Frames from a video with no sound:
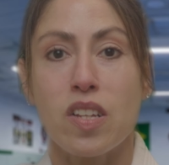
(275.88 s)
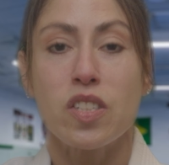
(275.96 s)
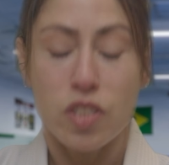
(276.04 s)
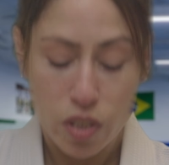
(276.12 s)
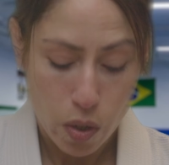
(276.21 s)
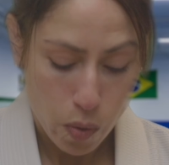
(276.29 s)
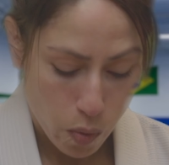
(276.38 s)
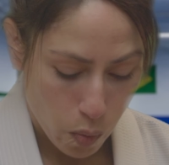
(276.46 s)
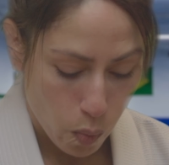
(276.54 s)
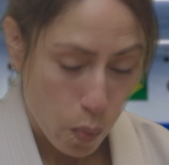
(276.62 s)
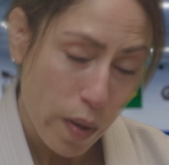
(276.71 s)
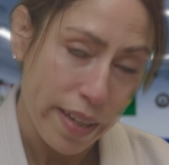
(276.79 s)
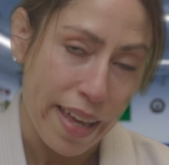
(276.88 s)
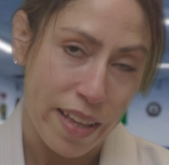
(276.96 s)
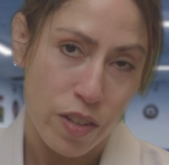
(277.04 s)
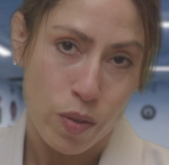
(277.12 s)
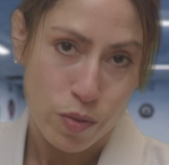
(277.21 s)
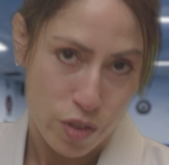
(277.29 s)
So what
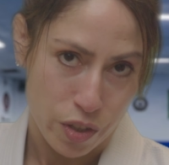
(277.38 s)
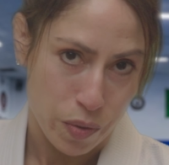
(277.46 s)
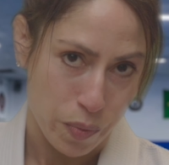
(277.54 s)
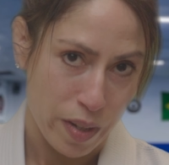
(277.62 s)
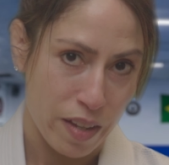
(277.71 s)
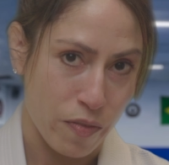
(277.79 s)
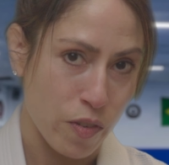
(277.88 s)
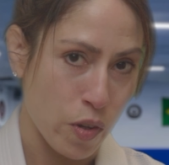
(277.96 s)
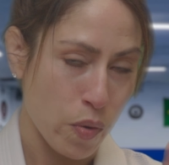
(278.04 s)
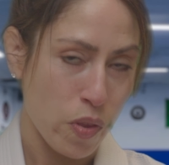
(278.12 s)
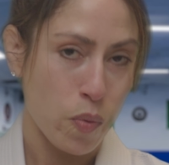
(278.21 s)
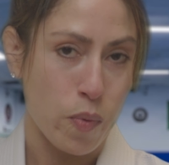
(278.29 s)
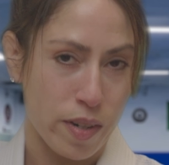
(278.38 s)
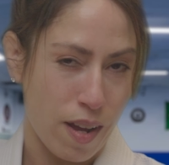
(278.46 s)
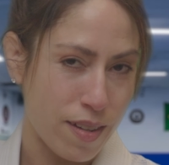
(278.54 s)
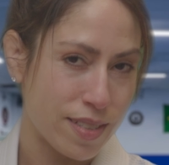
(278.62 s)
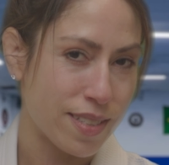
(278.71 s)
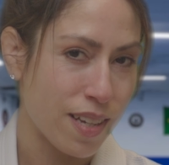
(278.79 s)
can you do if you're the one
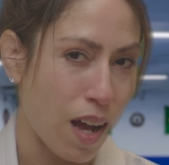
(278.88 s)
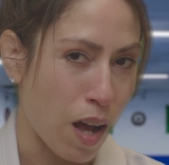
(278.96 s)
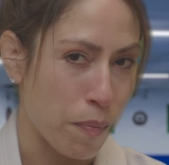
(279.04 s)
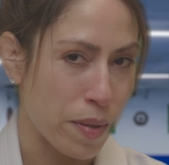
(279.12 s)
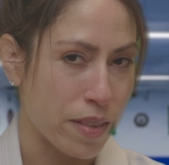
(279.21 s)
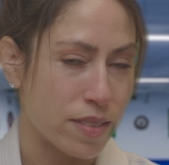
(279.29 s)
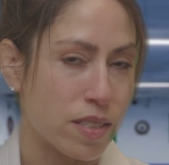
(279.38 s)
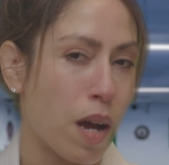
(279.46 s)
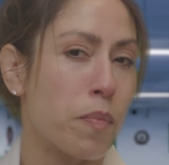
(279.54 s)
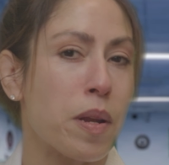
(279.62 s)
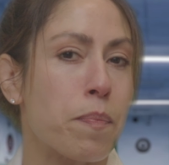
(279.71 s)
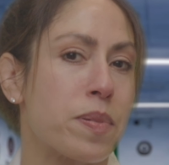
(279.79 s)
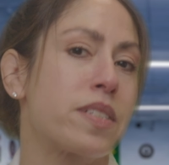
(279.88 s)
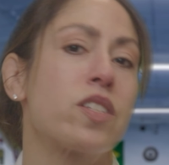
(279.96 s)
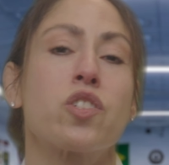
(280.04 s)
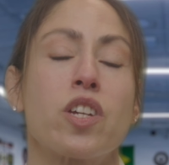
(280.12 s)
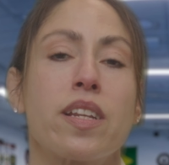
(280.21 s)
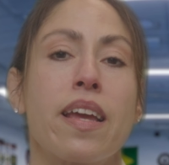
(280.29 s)
on top in the dominant
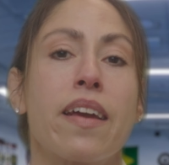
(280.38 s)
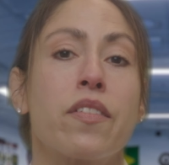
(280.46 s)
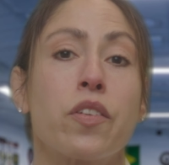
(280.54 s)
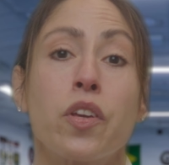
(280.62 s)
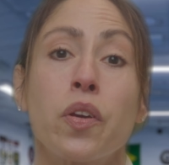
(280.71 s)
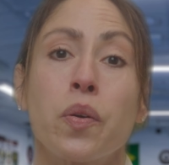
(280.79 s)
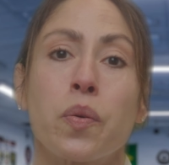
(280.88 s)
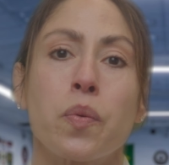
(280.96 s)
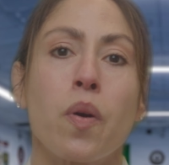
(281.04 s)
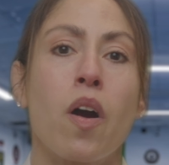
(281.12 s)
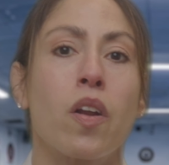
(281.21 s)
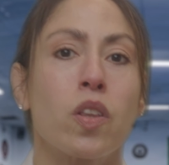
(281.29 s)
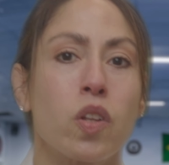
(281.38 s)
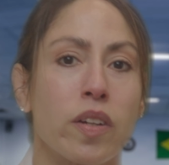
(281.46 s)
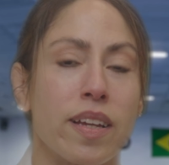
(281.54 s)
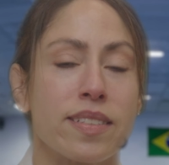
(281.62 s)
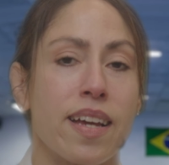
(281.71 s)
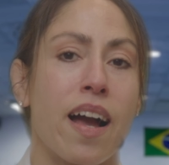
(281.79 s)
position and you are
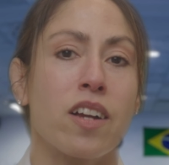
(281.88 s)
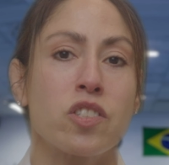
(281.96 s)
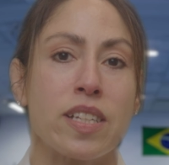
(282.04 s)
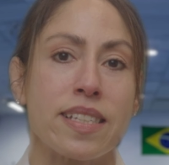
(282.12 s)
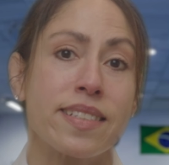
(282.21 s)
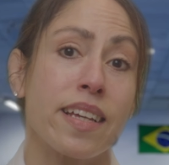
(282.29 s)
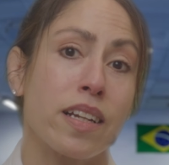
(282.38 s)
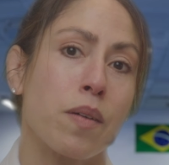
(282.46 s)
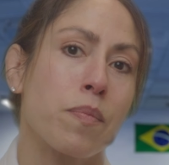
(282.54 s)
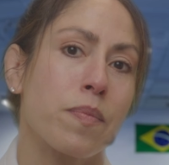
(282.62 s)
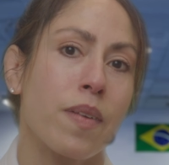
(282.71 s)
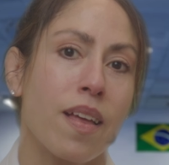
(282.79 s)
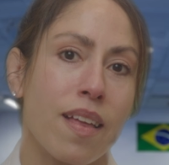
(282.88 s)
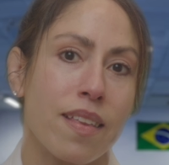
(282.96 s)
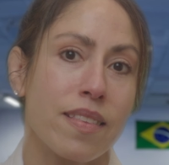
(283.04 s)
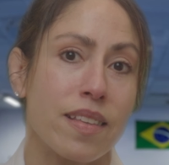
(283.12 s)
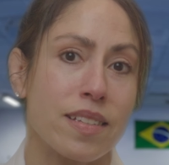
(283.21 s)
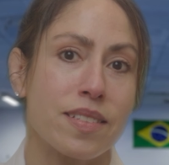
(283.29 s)
looking to actually set up
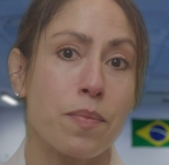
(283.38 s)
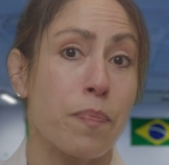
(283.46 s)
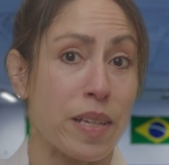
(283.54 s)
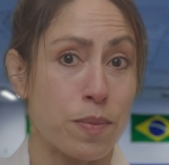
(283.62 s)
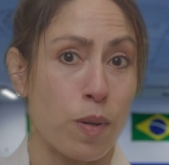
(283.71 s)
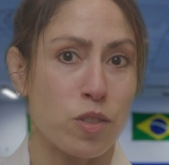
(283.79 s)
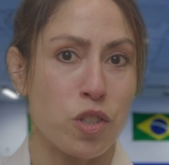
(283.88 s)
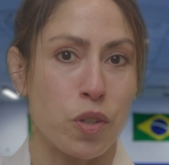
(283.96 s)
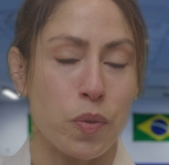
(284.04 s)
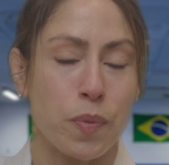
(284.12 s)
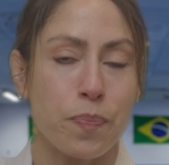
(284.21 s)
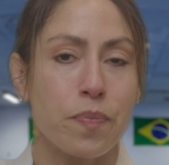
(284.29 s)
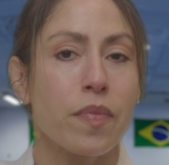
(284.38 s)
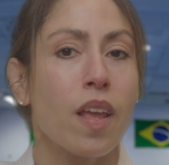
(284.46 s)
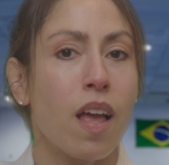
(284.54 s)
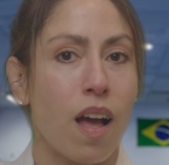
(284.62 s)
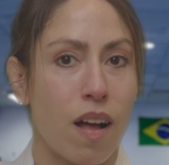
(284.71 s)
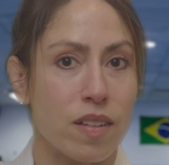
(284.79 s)
this baseball choke?
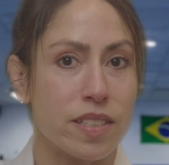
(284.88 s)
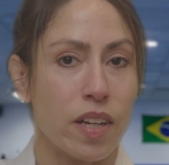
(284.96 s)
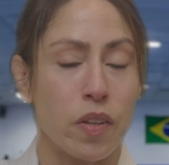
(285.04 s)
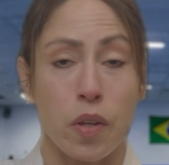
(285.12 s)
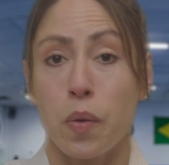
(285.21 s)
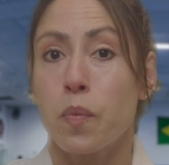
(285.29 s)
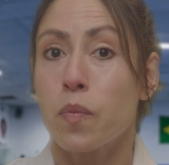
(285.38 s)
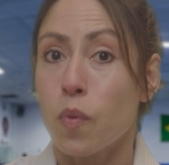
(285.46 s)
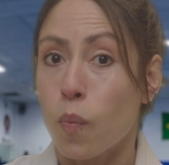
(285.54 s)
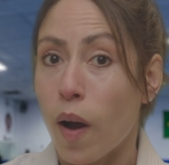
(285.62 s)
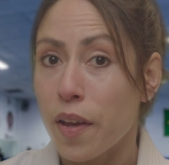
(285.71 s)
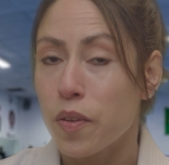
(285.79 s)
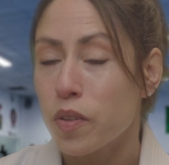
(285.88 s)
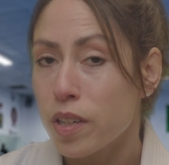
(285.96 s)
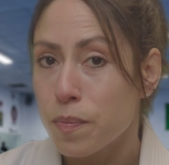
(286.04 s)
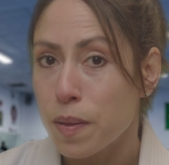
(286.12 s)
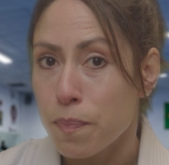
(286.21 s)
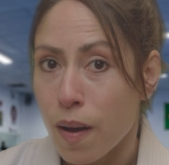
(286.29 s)
I'll tell you why you
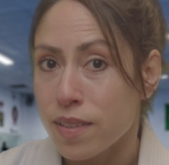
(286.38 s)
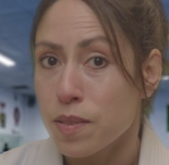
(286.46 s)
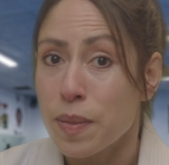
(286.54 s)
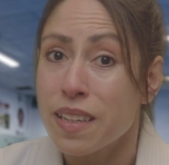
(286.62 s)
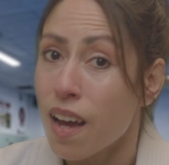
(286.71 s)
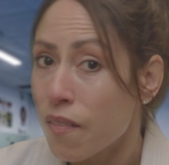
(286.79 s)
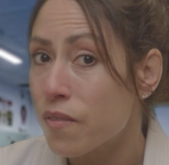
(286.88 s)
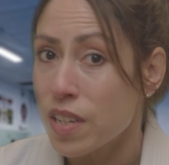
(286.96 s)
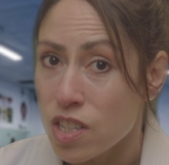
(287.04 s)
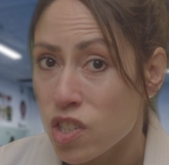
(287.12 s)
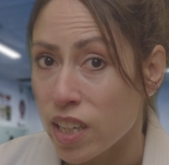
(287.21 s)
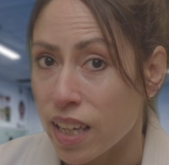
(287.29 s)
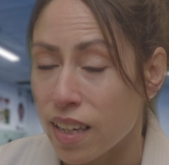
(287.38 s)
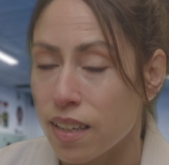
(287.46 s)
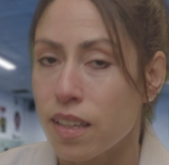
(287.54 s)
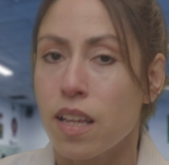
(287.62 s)
could be possibly not finishing it.